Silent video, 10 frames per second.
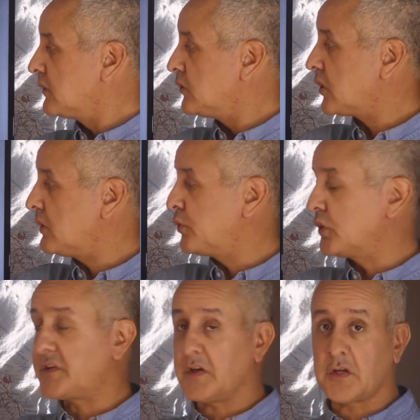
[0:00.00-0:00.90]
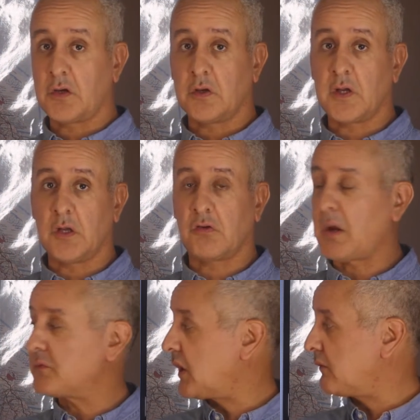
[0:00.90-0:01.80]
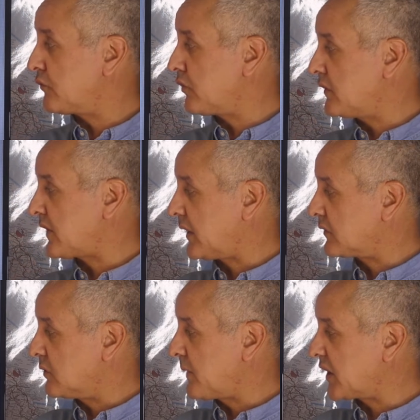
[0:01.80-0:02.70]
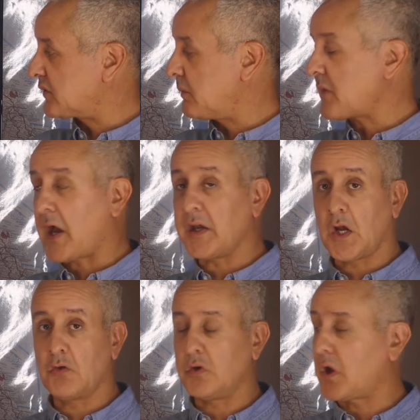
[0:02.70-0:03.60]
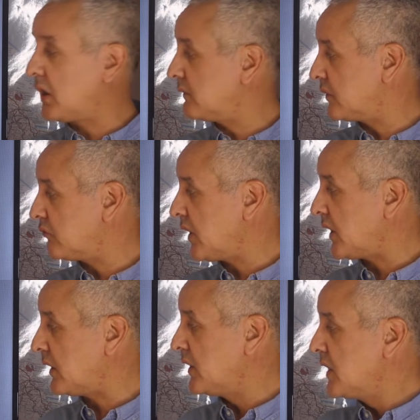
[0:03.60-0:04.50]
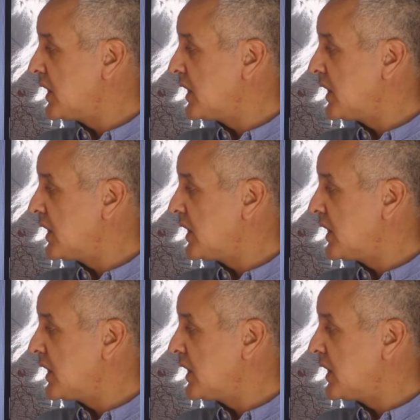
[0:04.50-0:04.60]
You can put 600 kilograms over the front axle maximum, 800 over the rear,